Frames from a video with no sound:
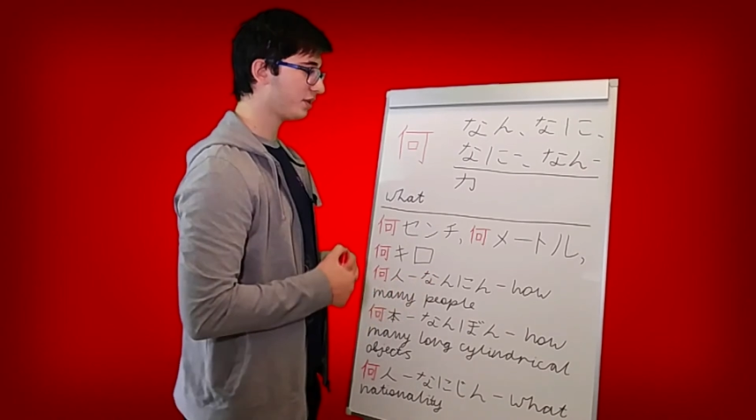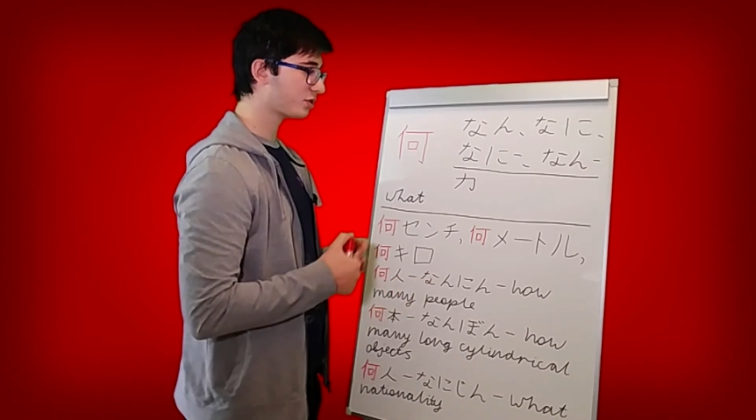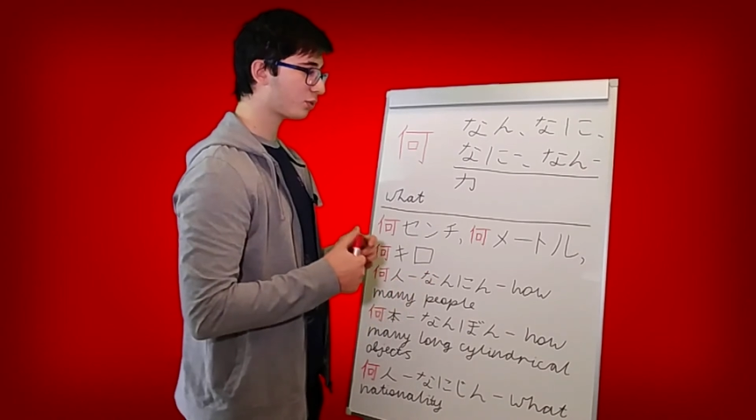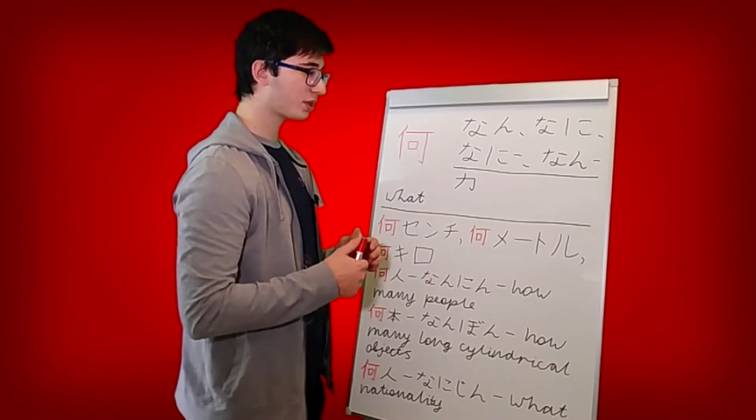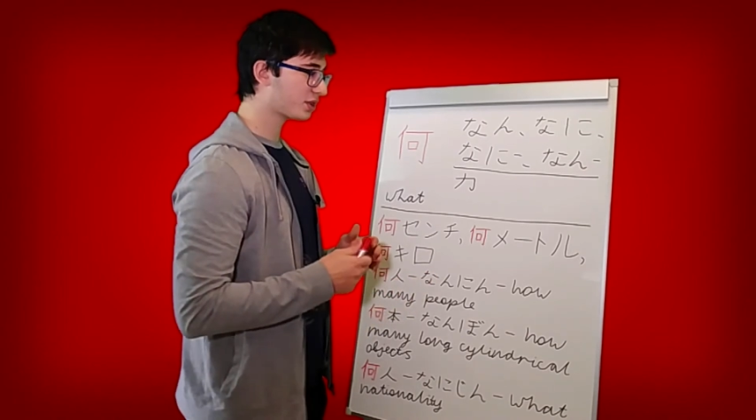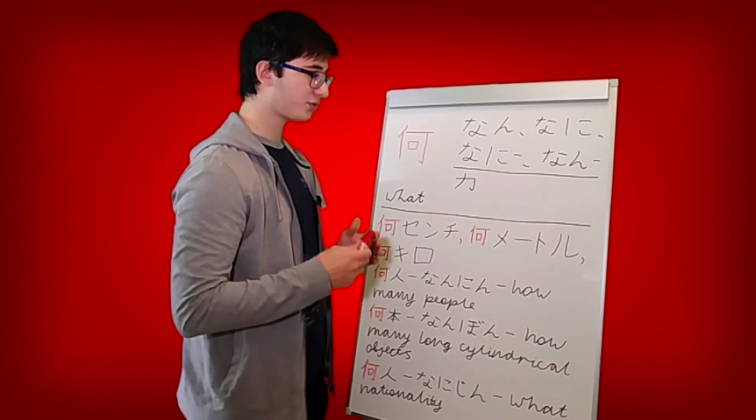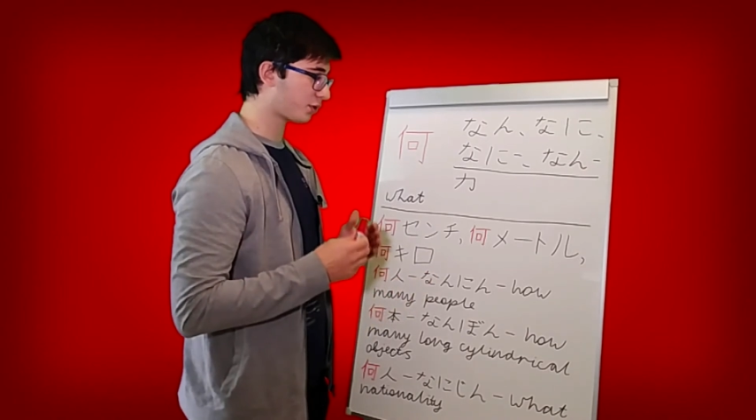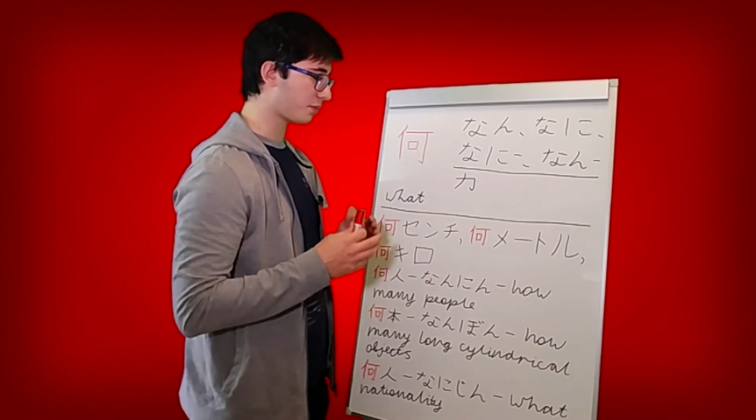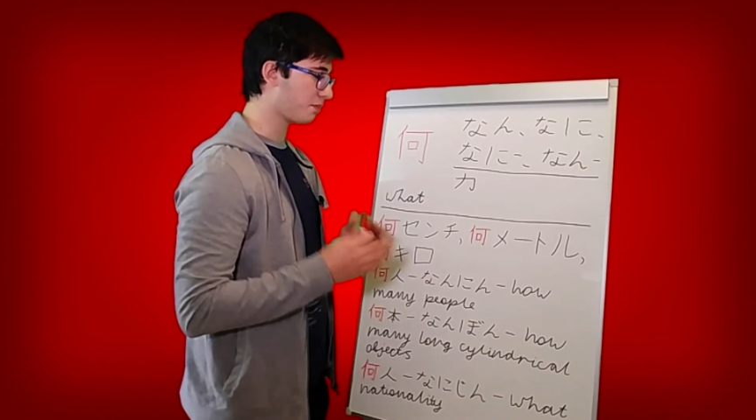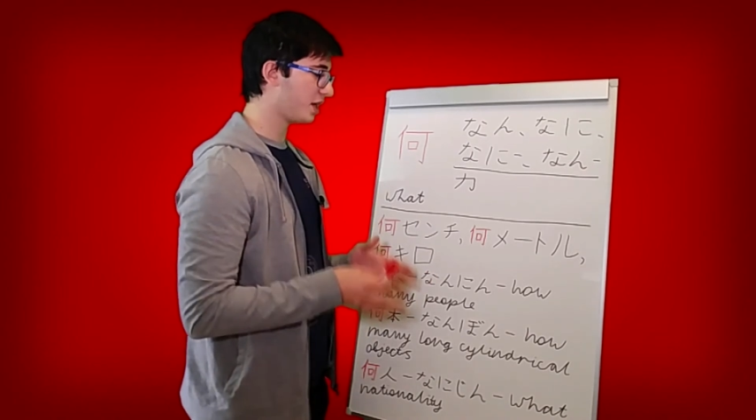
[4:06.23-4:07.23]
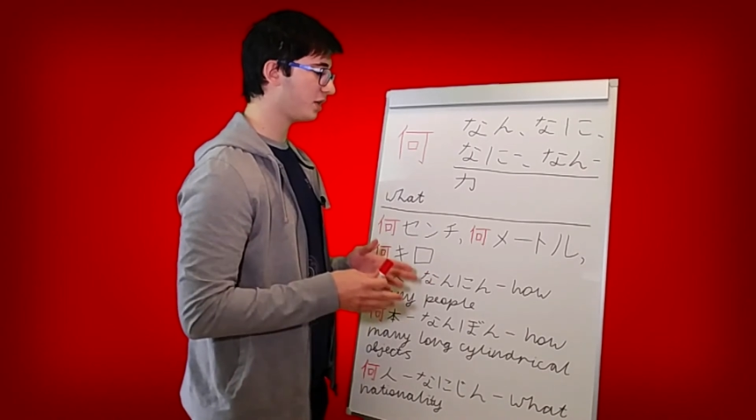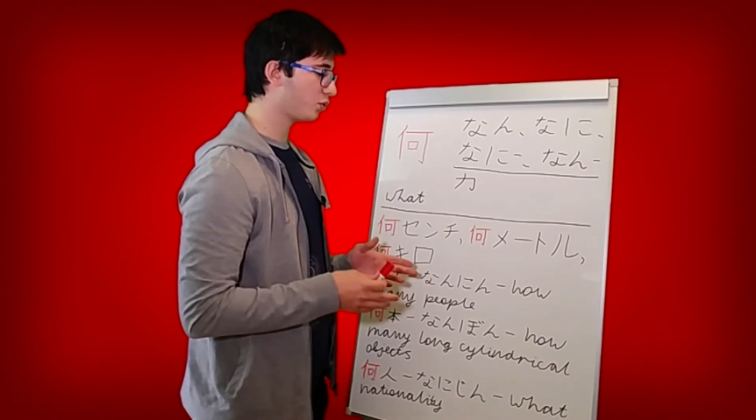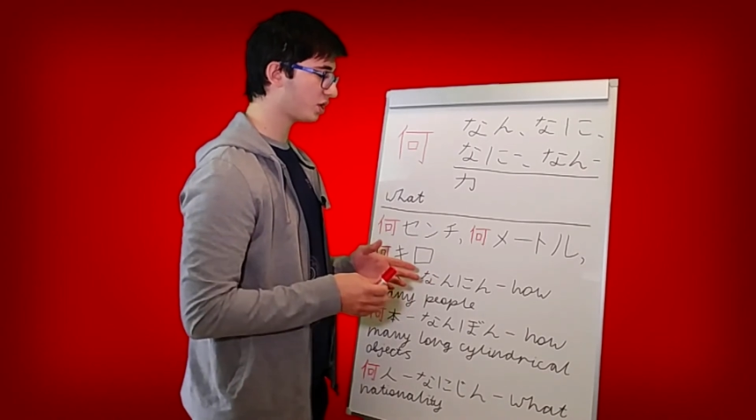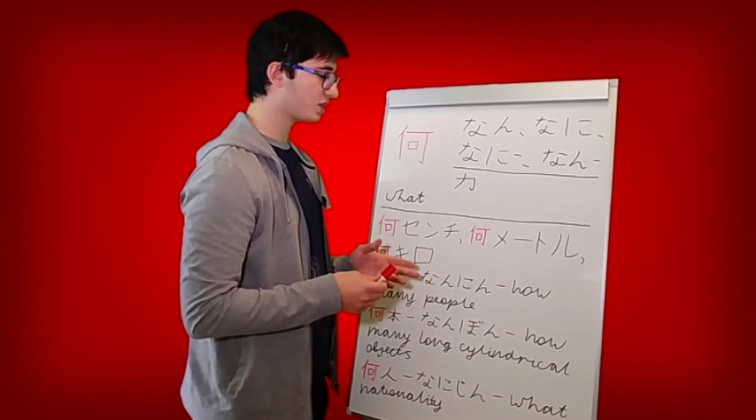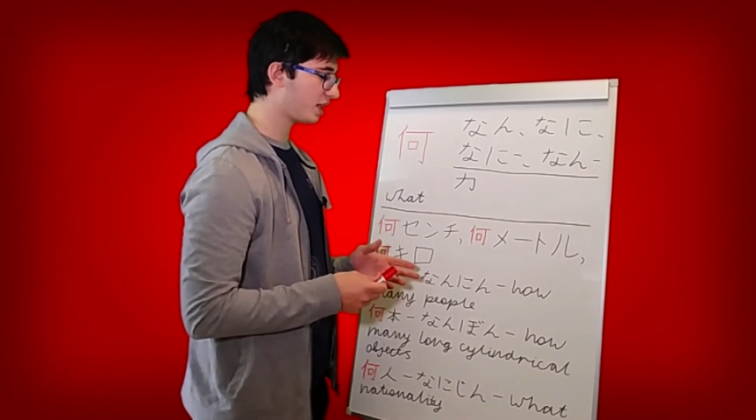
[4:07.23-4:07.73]
This works for many
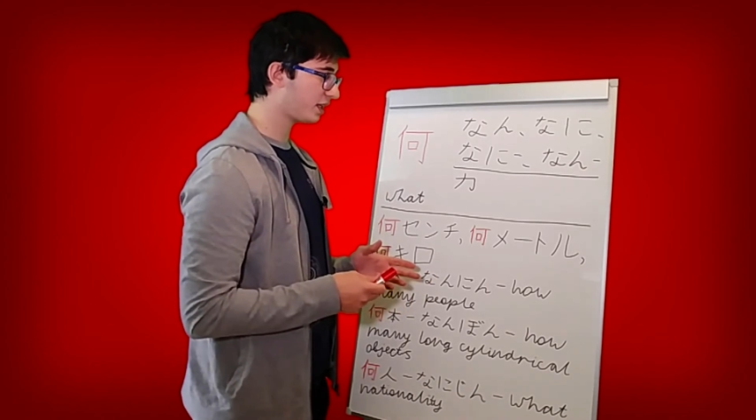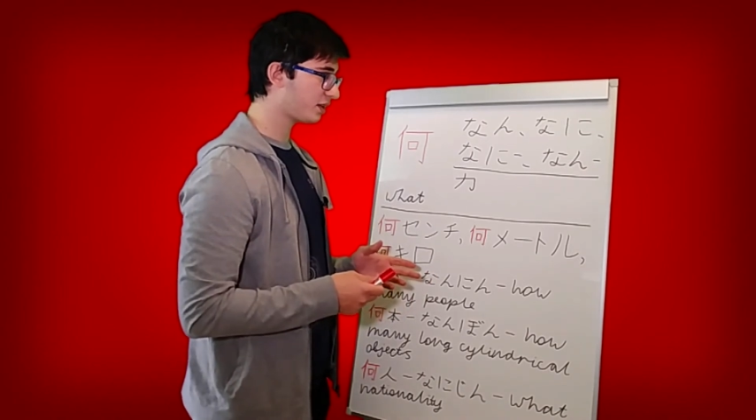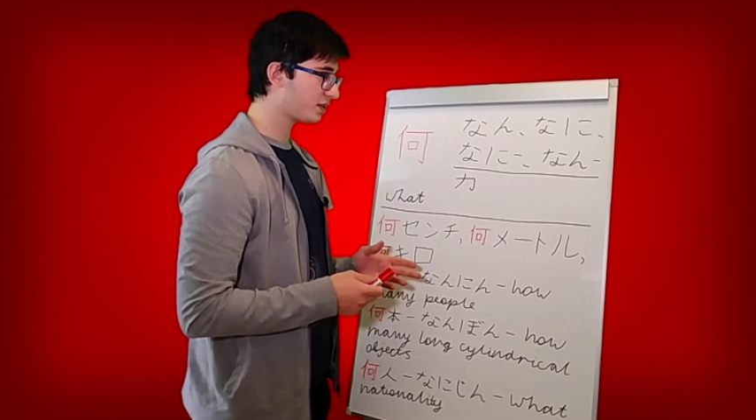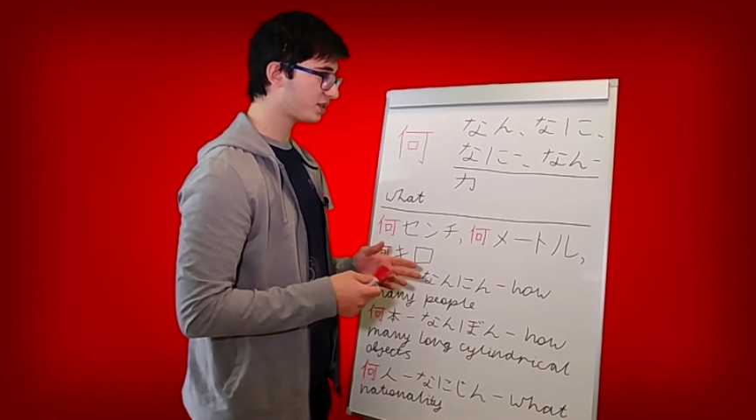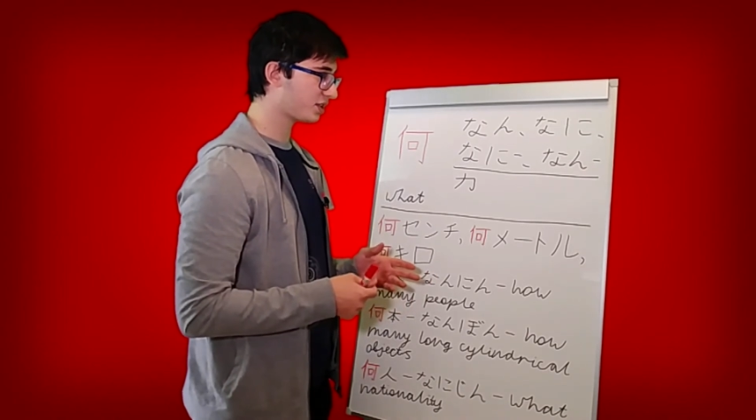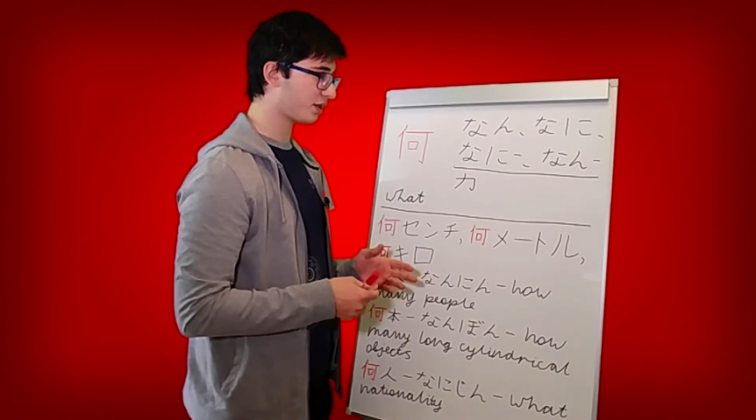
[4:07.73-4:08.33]
words like this.